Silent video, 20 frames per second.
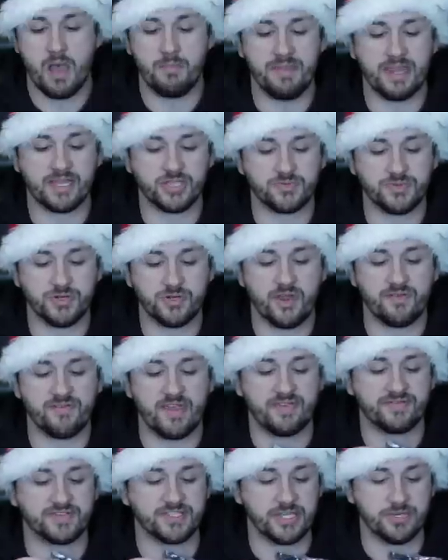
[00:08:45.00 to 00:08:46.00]
Up next, we do have
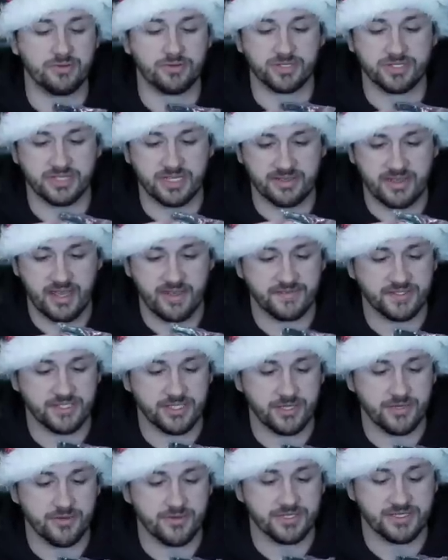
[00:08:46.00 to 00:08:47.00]
the FCU. Looks like the
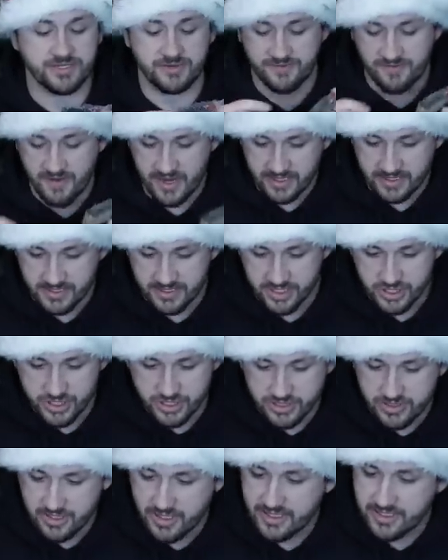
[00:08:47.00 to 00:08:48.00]
FCU is in fine
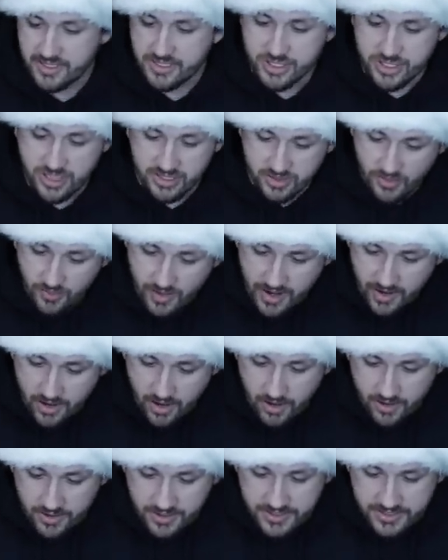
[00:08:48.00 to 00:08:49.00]
condition. I didn't check the wire
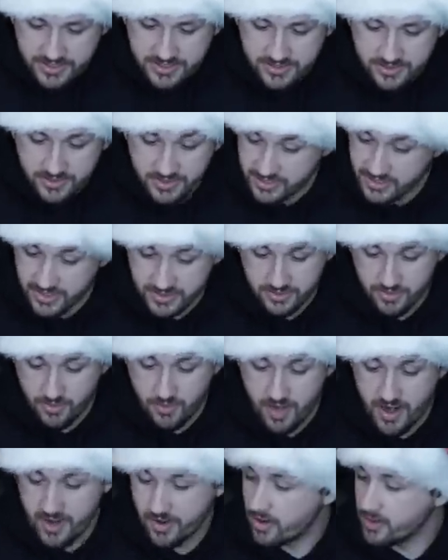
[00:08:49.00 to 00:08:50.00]
harness. Looks like the
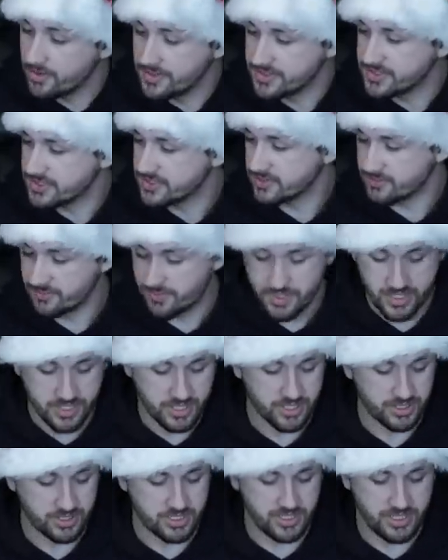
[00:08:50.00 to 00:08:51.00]
wire harness is in pretty
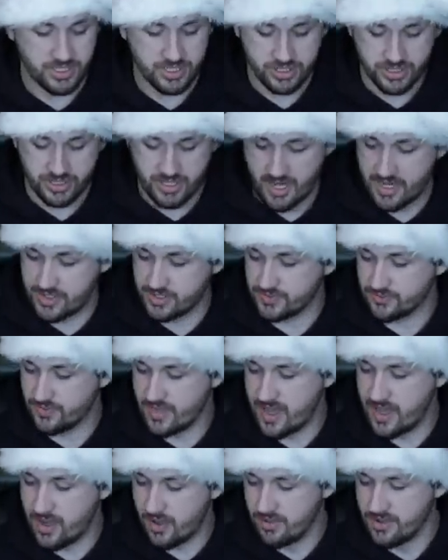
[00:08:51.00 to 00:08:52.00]
good condition as
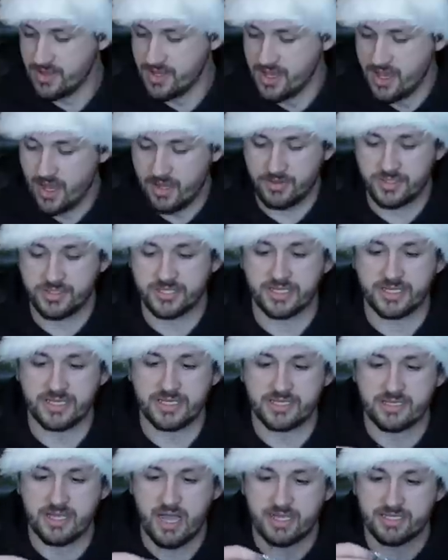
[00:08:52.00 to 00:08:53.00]
well. It looks like
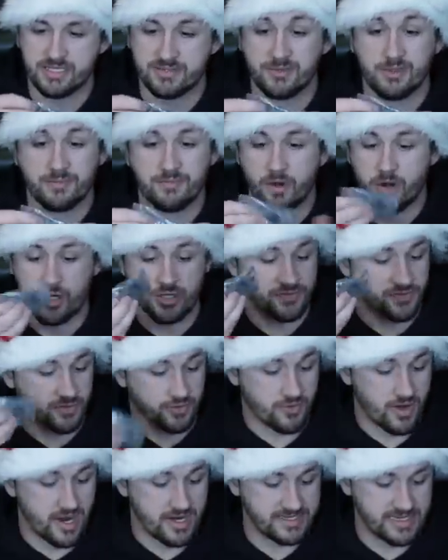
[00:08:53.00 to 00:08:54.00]
he's got some of the parts for
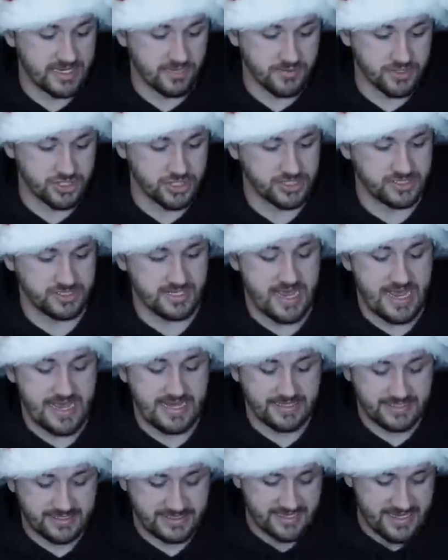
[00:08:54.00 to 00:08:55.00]
the Crytac, which is
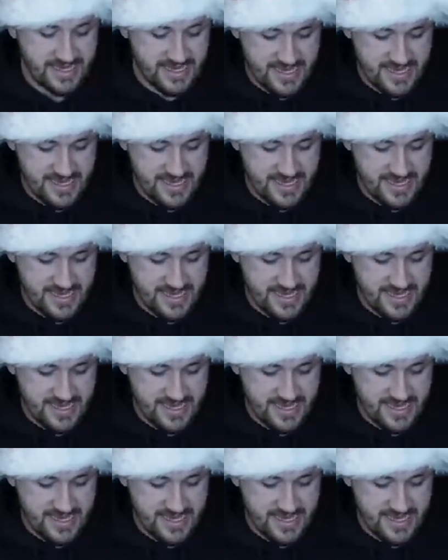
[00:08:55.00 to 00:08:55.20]
nice.